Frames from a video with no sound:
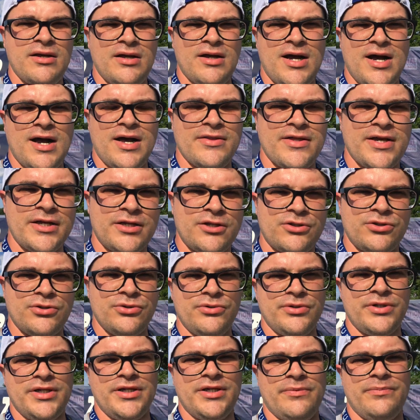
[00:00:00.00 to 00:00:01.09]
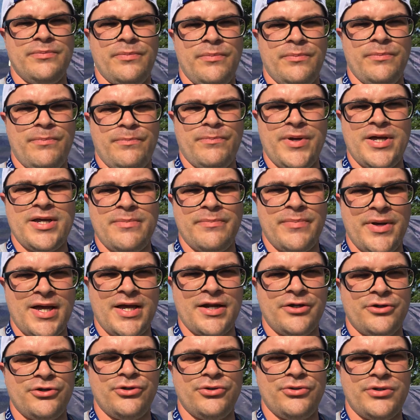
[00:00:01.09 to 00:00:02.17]
That included Ben
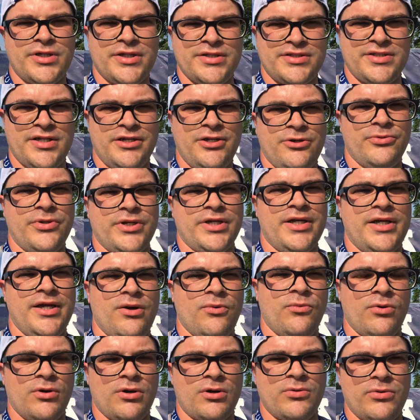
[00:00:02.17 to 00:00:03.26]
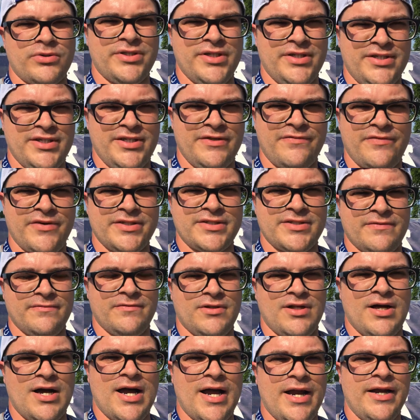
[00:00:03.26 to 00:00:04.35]
Banagoo continuing to get work with the defensive
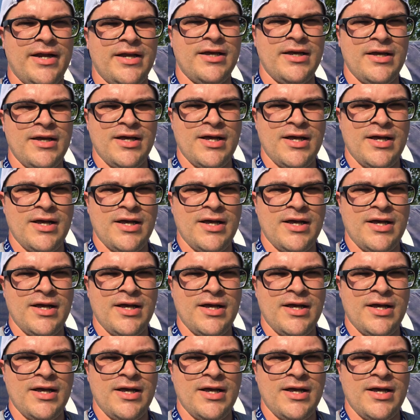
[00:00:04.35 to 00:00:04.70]
line.